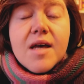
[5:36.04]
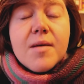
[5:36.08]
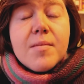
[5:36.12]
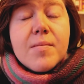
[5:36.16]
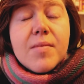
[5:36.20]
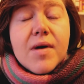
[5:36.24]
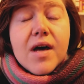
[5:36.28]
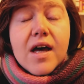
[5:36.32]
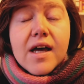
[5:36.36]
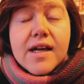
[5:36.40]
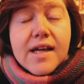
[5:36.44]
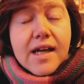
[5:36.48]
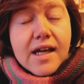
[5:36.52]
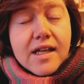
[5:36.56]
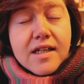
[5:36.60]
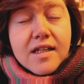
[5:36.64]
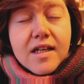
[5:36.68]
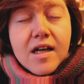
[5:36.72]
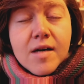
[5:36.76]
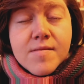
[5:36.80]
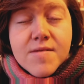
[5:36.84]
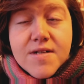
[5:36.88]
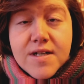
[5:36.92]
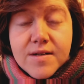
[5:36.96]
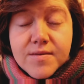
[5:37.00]
But again,
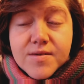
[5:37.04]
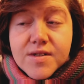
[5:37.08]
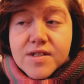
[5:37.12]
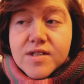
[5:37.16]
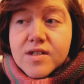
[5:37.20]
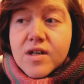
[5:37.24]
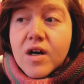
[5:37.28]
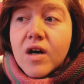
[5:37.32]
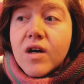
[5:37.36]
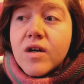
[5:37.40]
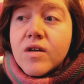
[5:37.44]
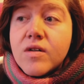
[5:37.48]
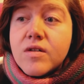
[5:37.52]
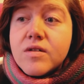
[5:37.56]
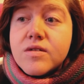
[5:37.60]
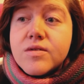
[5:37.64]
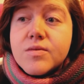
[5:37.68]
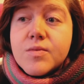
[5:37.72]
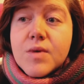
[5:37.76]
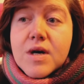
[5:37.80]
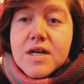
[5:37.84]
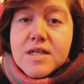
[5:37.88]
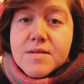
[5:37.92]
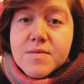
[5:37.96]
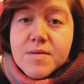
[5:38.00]
coming down with this cold,
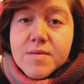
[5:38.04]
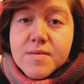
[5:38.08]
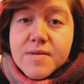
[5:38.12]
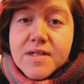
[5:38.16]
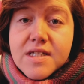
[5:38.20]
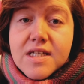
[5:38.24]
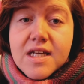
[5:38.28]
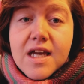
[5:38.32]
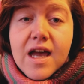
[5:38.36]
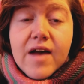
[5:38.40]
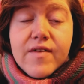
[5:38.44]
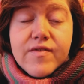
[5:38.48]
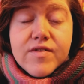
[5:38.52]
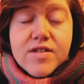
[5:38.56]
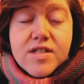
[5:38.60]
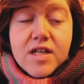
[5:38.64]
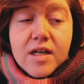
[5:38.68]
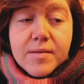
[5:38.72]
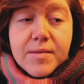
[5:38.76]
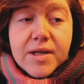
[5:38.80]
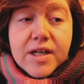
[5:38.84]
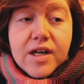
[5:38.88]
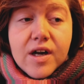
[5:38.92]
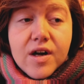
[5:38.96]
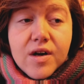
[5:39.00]
work's been busy. Every
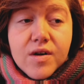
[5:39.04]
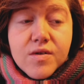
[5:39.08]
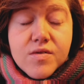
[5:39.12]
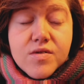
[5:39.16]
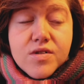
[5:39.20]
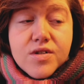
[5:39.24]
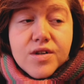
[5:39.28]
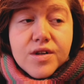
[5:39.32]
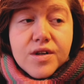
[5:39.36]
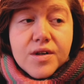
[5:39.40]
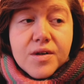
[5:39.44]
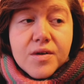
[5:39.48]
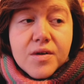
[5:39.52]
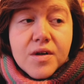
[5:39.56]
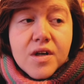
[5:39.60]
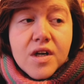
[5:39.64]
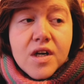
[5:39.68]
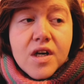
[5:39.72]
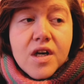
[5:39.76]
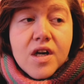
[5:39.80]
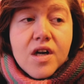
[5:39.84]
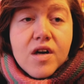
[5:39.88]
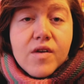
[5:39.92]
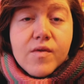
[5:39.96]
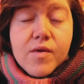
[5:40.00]
time I go to
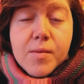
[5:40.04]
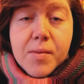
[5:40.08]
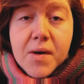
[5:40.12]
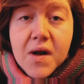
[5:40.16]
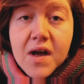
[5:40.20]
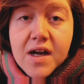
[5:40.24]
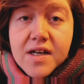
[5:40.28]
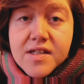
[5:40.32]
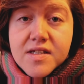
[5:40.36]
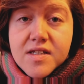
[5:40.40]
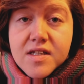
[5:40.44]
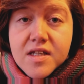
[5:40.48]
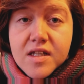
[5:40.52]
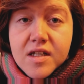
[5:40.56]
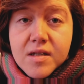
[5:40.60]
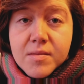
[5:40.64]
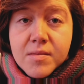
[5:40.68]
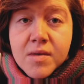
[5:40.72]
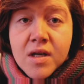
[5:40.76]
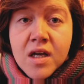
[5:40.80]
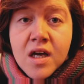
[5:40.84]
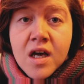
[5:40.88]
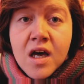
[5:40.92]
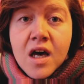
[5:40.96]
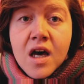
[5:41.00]
reply to
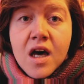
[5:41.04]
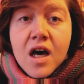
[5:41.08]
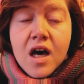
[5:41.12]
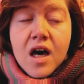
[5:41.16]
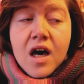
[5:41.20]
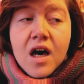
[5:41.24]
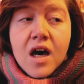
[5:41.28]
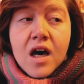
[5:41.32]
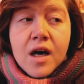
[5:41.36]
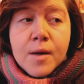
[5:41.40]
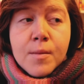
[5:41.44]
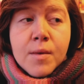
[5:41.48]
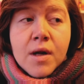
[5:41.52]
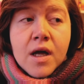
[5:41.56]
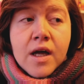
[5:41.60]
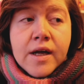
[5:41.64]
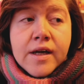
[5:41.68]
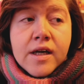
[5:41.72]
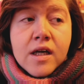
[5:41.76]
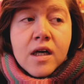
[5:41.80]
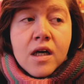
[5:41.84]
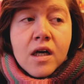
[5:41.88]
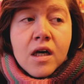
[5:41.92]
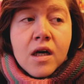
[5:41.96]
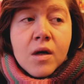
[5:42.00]
them, I'm
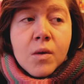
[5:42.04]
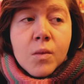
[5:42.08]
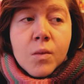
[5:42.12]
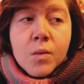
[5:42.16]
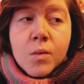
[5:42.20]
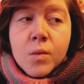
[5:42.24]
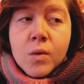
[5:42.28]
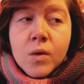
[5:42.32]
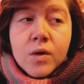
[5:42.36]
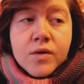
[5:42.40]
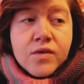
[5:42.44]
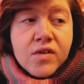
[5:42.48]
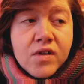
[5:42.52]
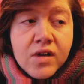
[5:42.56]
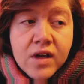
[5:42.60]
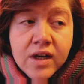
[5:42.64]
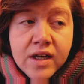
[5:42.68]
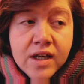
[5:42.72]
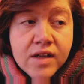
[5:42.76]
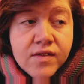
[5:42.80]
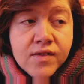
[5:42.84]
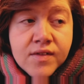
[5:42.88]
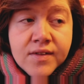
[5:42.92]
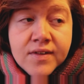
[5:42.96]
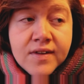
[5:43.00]
like, what did I
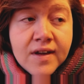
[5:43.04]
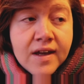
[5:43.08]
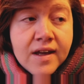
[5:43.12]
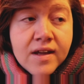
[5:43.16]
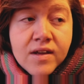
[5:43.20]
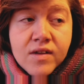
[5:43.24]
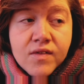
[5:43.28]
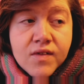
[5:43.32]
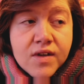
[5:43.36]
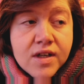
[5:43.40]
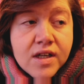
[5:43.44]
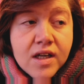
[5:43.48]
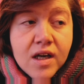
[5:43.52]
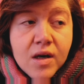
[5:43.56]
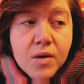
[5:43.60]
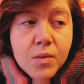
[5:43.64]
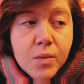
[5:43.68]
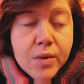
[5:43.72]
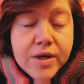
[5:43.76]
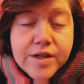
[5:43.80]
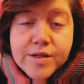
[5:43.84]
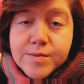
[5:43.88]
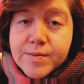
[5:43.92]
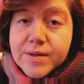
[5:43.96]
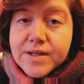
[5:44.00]
even say in the video?
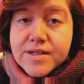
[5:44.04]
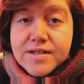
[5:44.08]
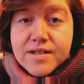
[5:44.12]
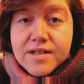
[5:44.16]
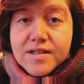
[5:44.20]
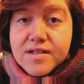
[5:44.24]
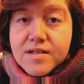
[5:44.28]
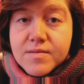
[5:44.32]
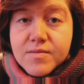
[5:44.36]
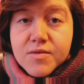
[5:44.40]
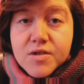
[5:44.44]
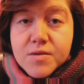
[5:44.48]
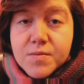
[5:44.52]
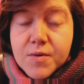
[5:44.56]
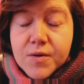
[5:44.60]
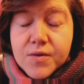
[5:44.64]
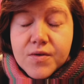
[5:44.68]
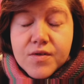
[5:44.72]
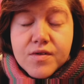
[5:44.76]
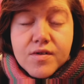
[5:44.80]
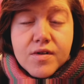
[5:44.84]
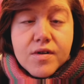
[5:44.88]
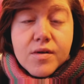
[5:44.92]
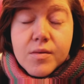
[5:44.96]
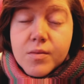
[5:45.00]
Which bit is this in
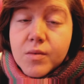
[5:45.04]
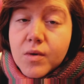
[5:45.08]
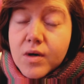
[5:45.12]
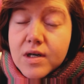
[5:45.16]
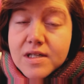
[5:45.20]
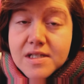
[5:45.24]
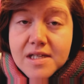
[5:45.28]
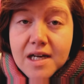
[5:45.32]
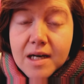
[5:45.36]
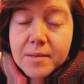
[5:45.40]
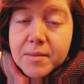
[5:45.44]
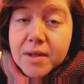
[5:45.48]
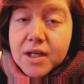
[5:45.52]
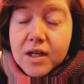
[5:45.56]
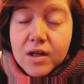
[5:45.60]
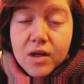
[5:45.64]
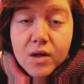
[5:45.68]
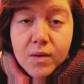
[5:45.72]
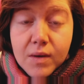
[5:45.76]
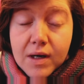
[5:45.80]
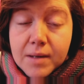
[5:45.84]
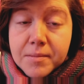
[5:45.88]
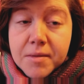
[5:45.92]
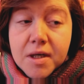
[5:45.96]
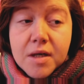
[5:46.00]
response to? What is happening?
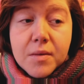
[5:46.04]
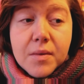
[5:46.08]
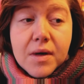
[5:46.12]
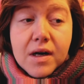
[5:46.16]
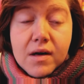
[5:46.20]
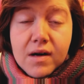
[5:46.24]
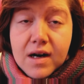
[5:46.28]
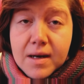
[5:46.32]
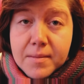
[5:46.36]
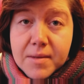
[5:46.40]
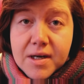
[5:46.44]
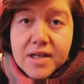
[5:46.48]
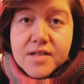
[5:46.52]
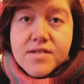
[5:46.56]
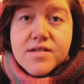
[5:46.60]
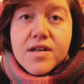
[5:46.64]
Who am I? Where am I?